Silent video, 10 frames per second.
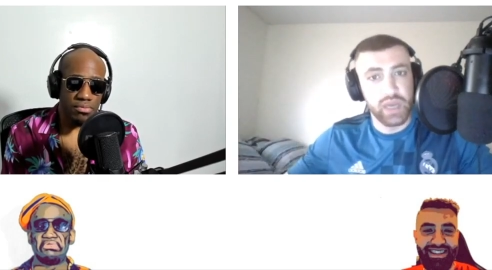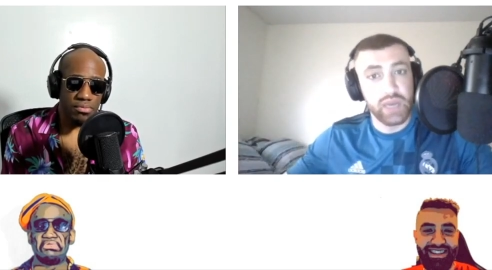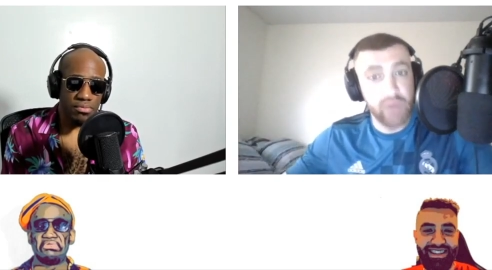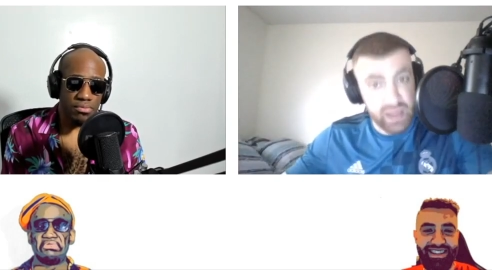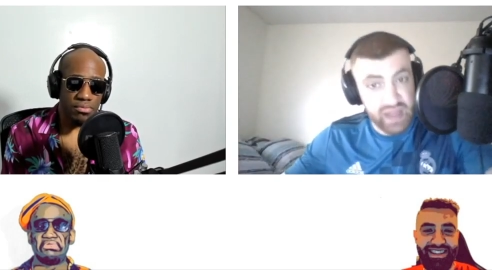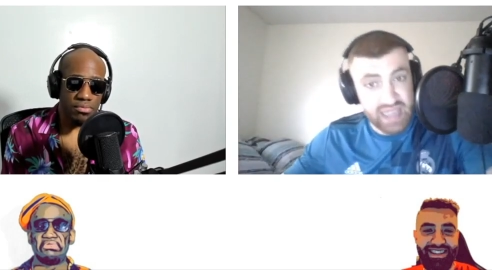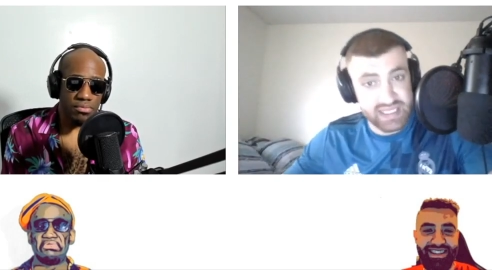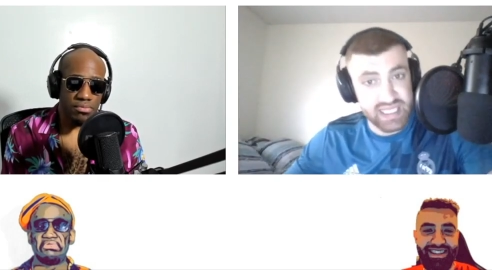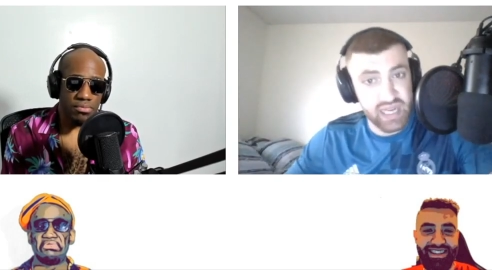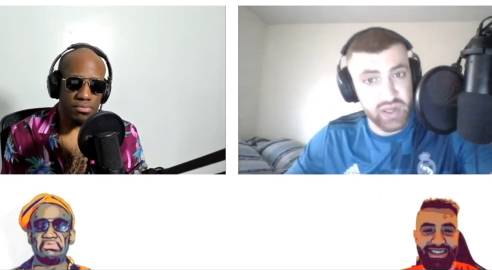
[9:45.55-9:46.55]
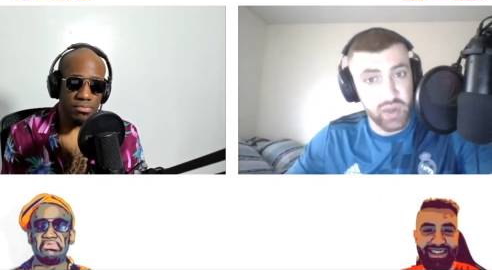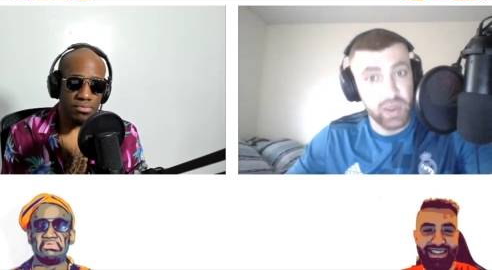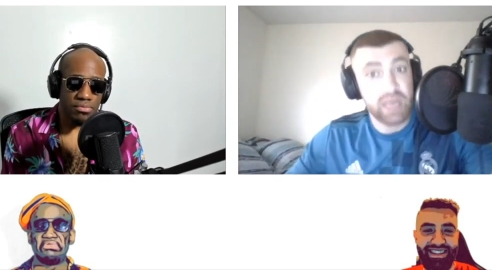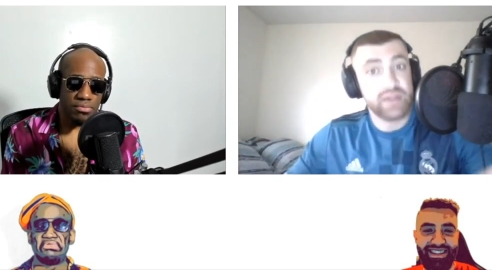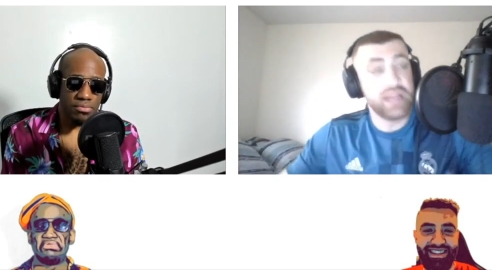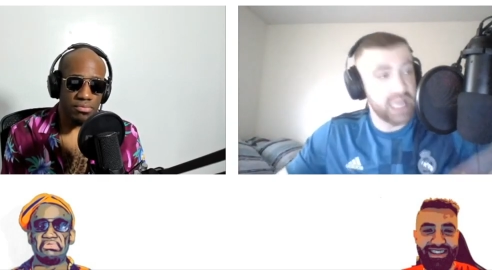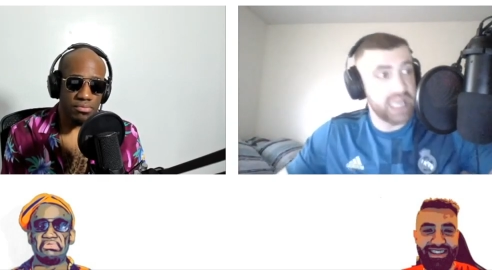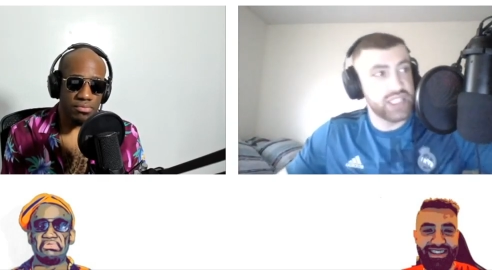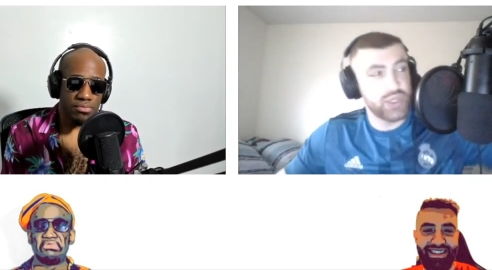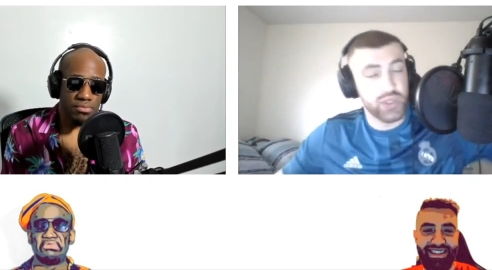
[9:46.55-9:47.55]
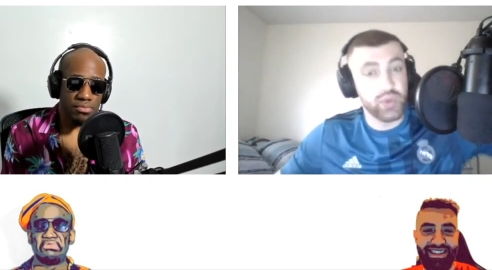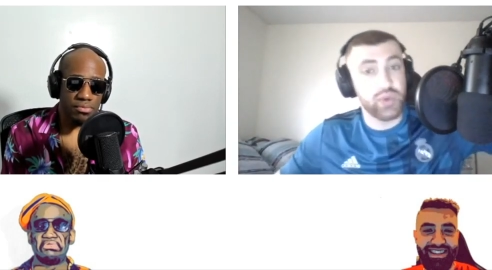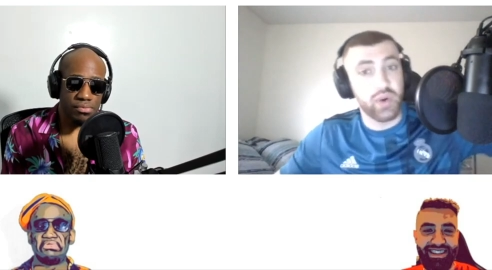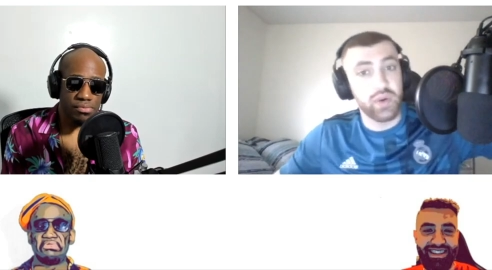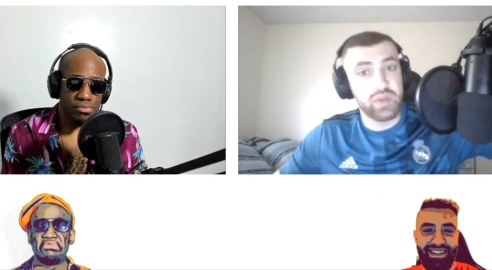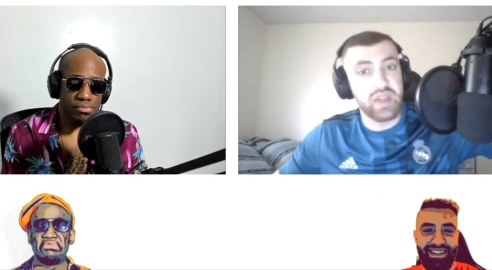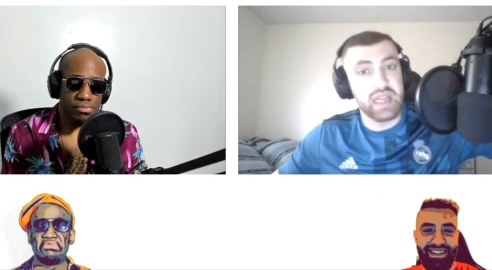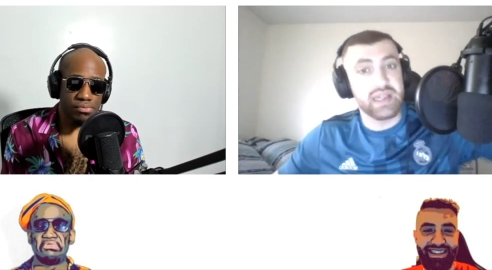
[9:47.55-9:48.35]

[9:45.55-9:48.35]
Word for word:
Speaker 1: And in that scenario, they let Israel do their own thing.